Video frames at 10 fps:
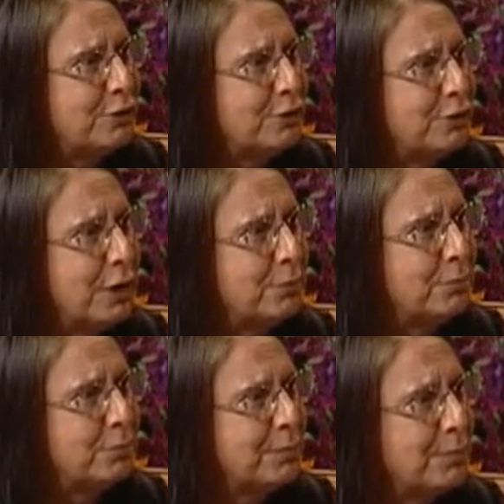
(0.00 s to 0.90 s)
some
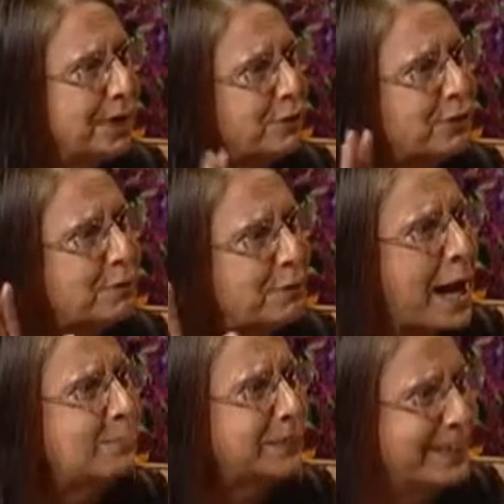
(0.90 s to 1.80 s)
things that have
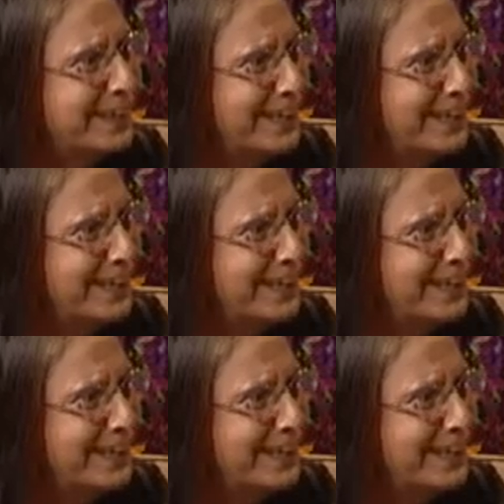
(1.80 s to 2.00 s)
happened in